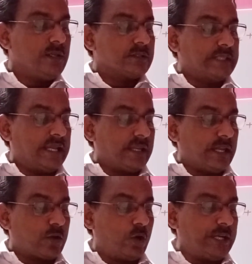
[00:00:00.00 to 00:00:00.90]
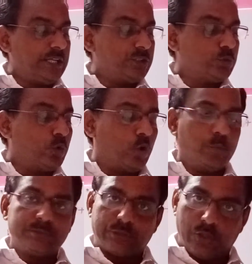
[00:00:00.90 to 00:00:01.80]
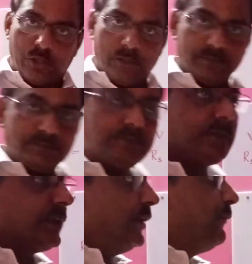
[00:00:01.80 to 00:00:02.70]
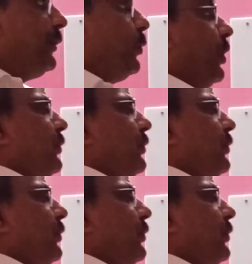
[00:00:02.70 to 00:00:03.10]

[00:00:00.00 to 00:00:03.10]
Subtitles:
Then according to Ohm's law, if you want